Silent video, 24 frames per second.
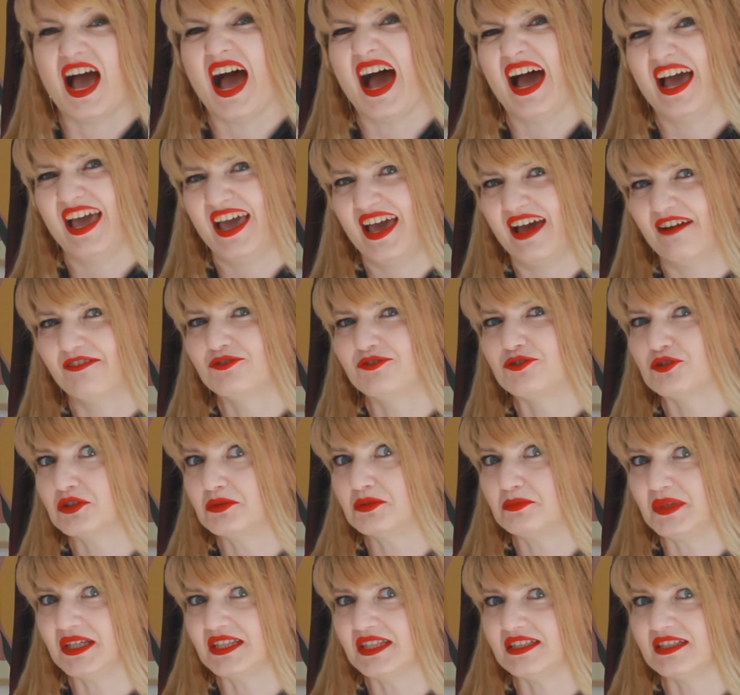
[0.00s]
I have to
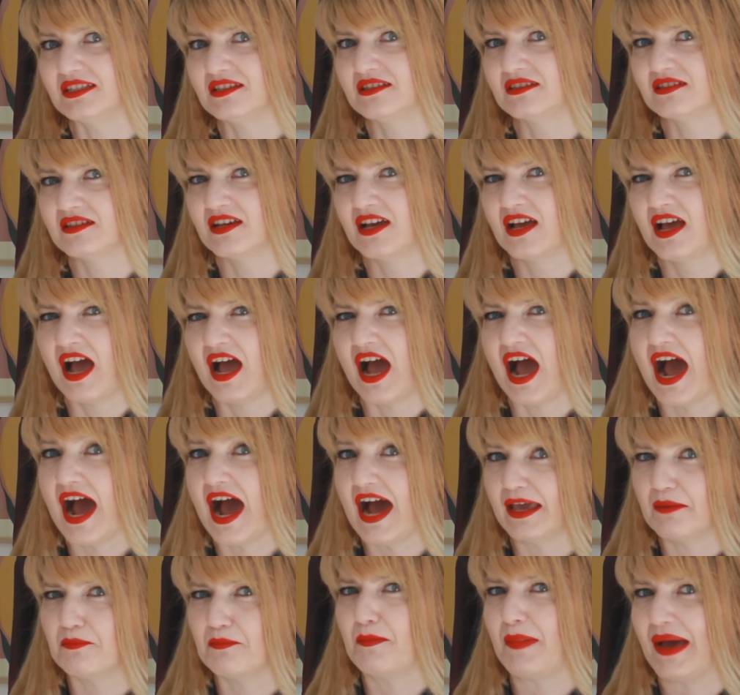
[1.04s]
admit it,
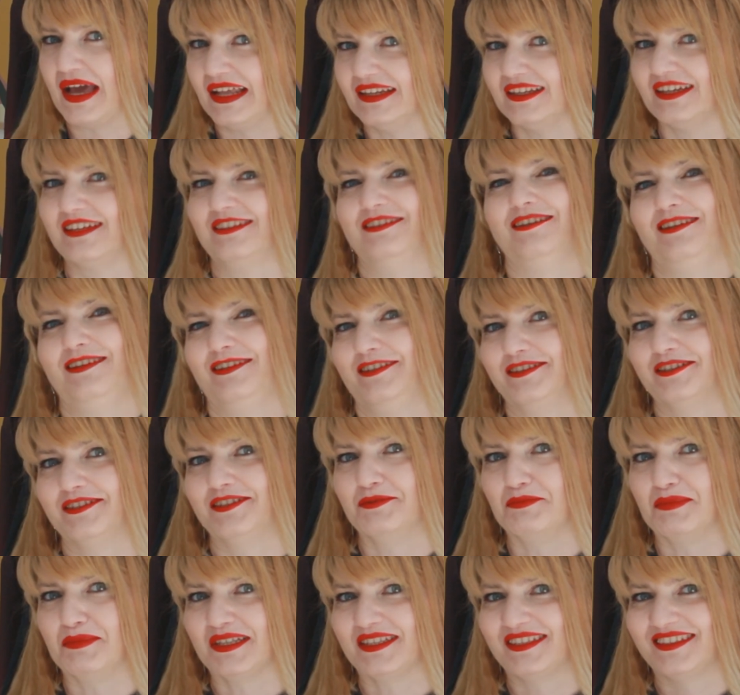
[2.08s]
I panicked a
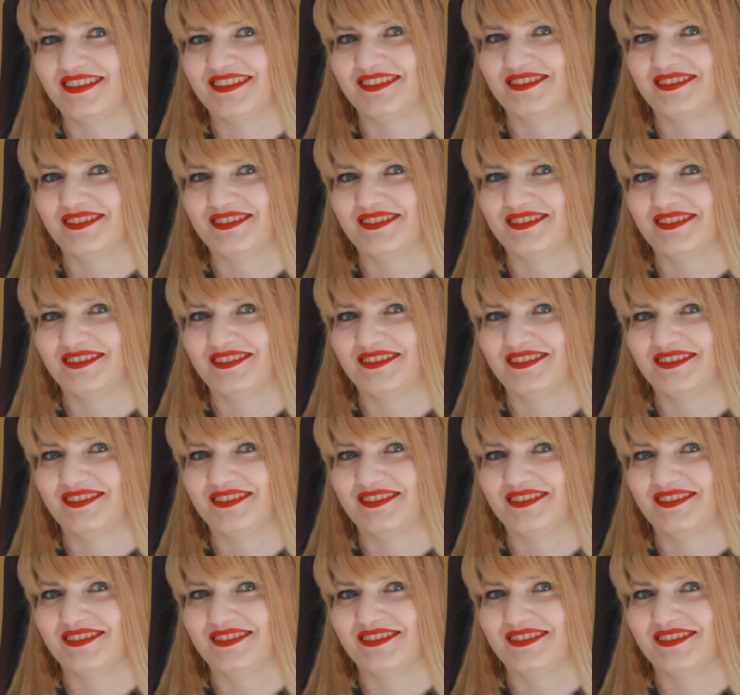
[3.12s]
little bit.